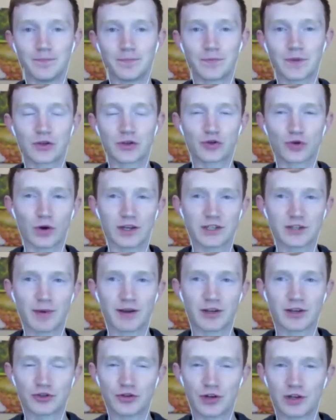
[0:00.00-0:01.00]
So it's a
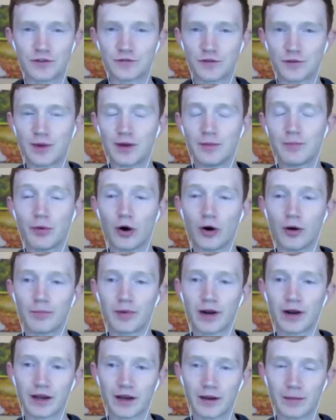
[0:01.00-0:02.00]
bit strange for me, but
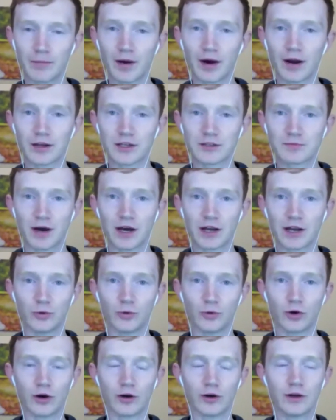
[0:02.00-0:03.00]
bringing in Marcus
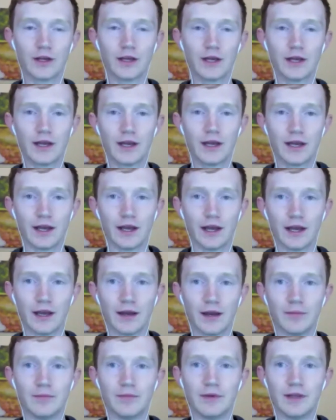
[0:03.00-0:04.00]
Mariota,
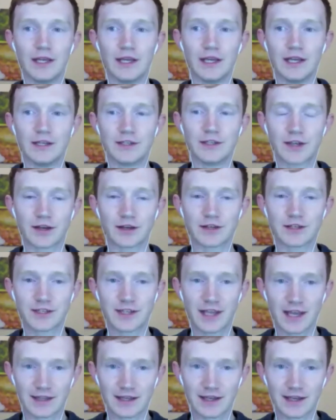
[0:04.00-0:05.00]
he's a
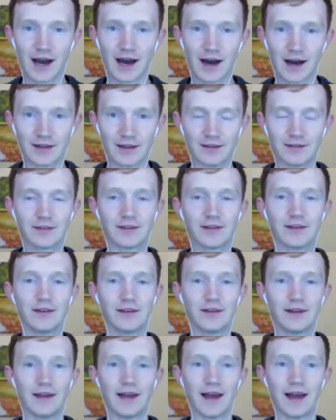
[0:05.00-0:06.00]
steady hand.
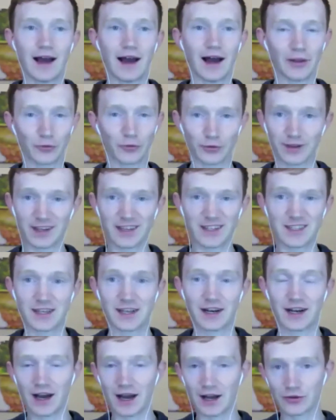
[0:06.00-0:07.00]
I don't think he's
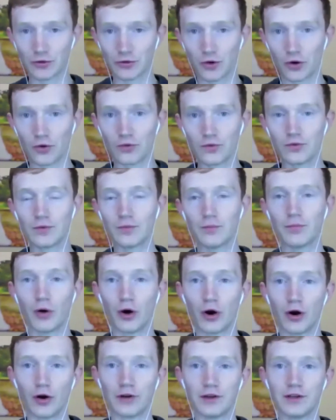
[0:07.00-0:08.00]
great at all,
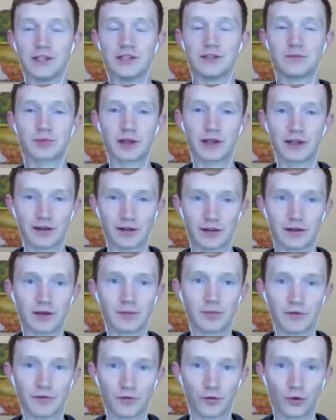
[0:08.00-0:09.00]
but he's played in the league
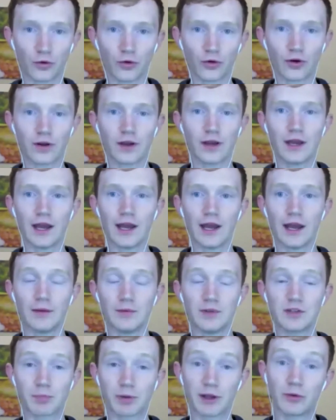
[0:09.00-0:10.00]
before, and
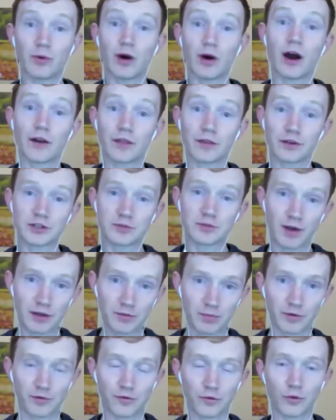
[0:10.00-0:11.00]
he's played with Arthur Smith
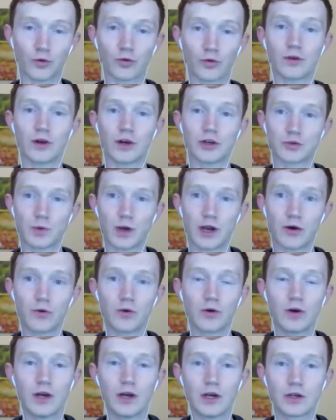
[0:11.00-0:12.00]
before as
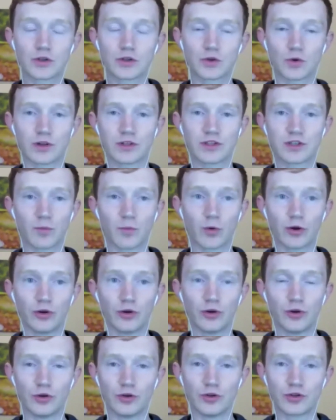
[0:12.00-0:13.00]
well. So it's someone
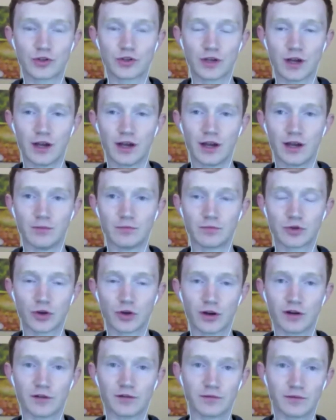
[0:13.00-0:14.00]
who's sort
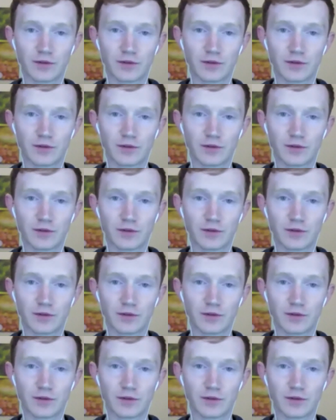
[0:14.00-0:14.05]
of